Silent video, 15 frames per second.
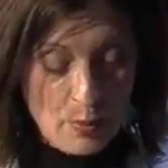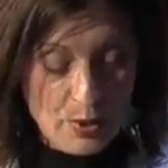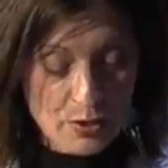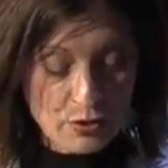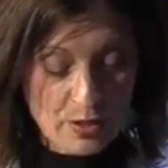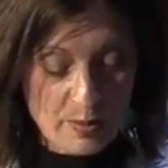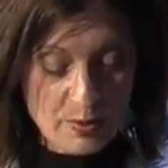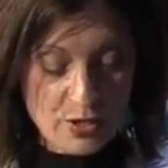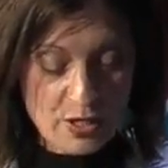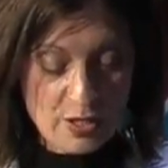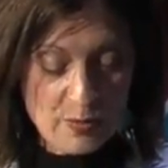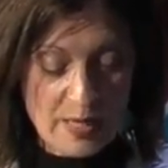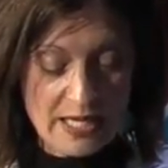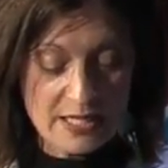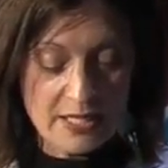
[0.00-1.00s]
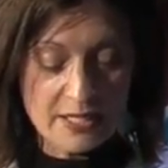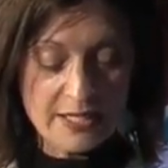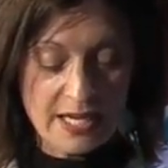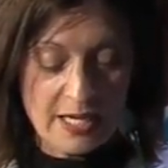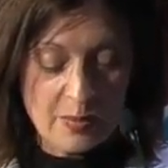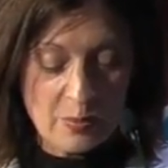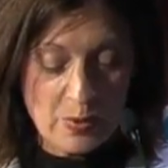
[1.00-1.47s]
Prescriptions based on
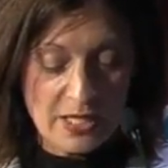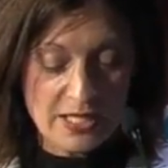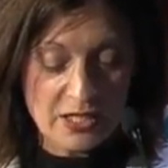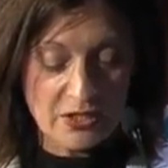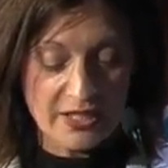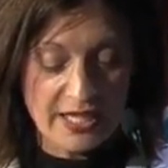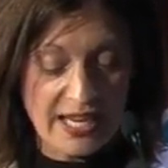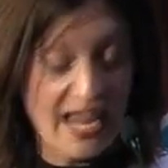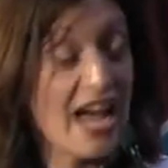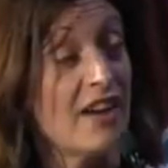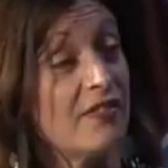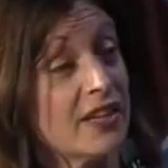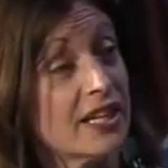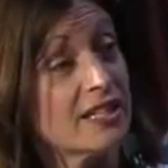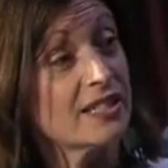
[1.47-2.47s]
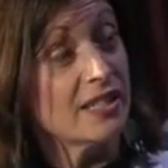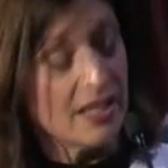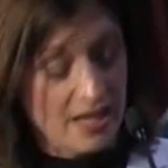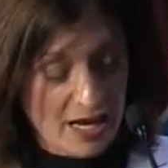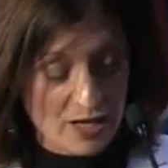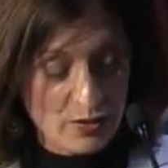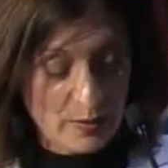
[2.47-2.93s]
data points looking at
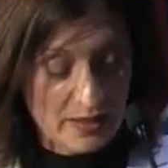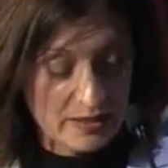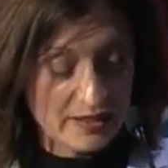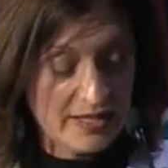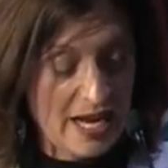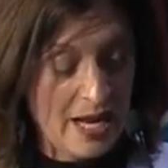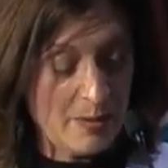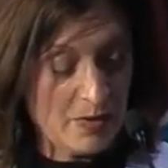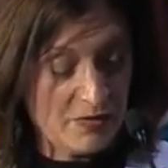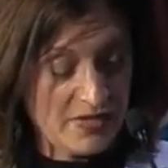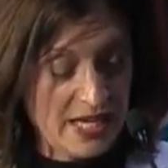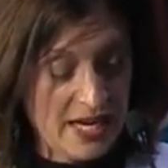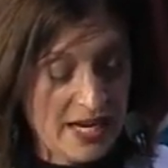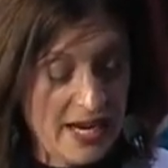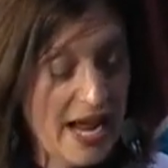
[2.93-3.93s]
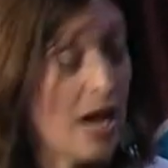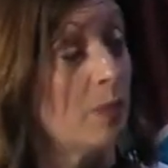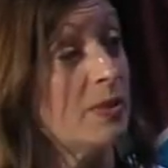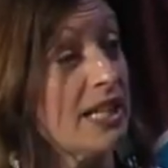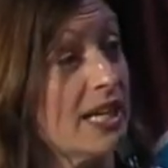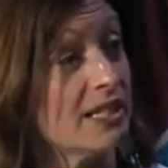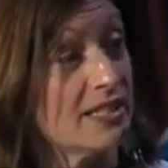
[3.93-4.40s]
efficacy as well as time of day
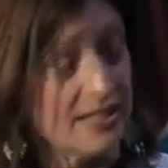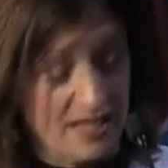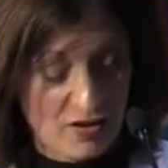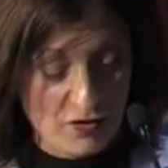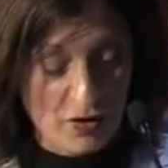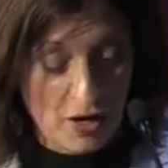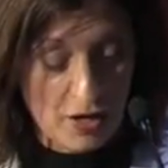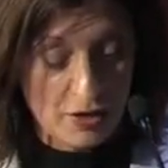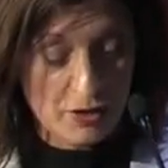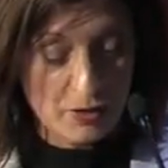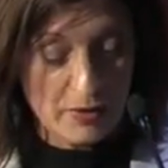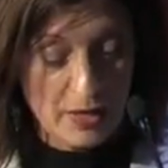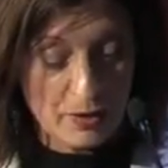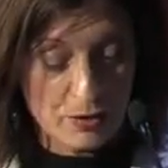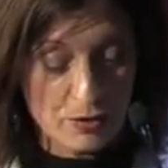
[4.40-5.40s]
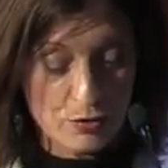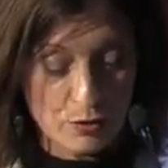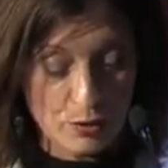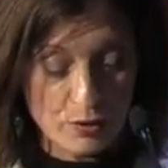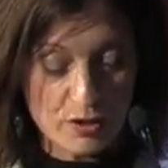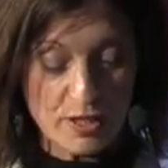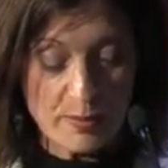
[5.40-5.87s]
help to add safeguards around
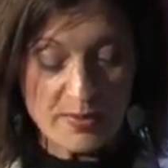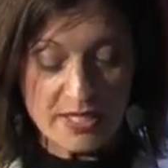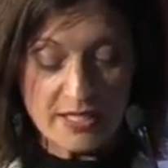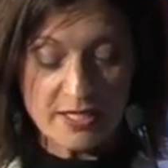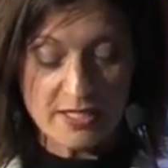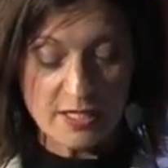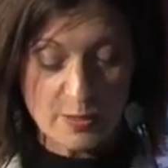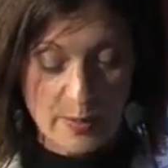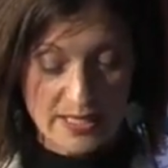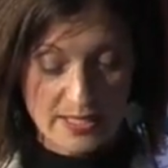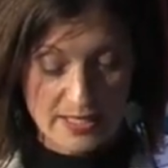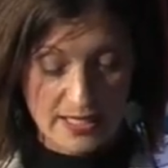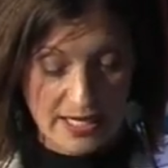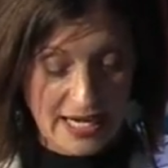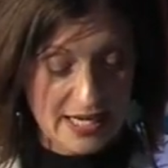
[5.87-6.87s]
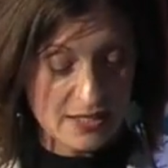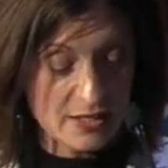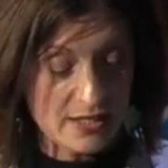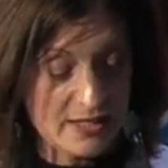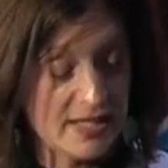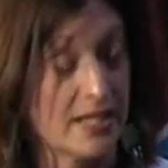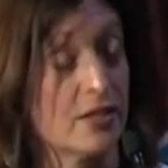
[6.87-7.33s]
controlled substance dispensing and
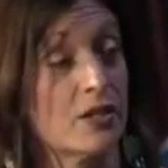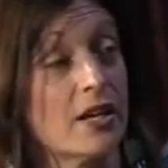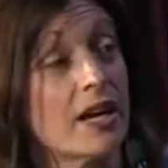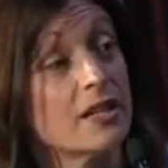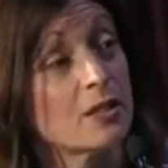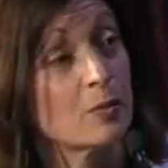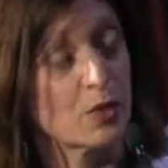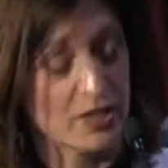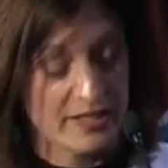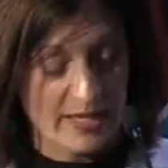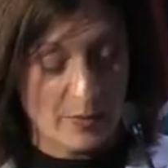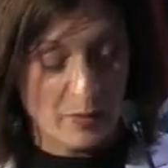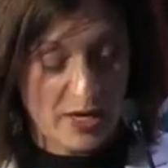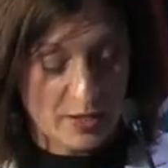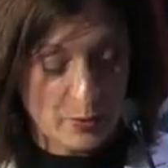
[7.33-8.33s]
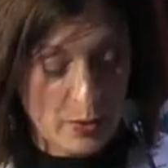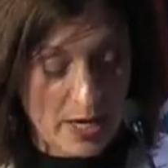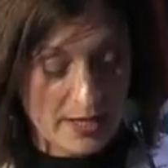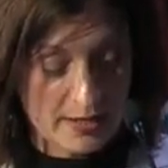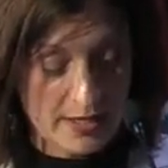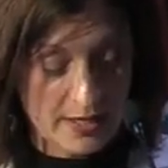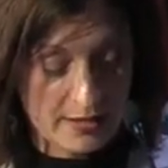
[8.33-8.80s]
to standardize a more stepwise
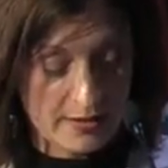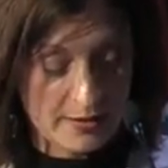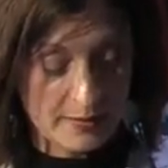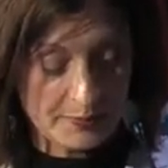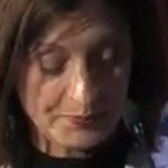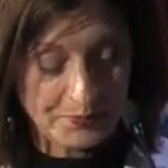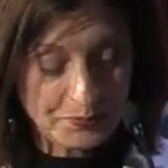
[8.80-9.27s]
process.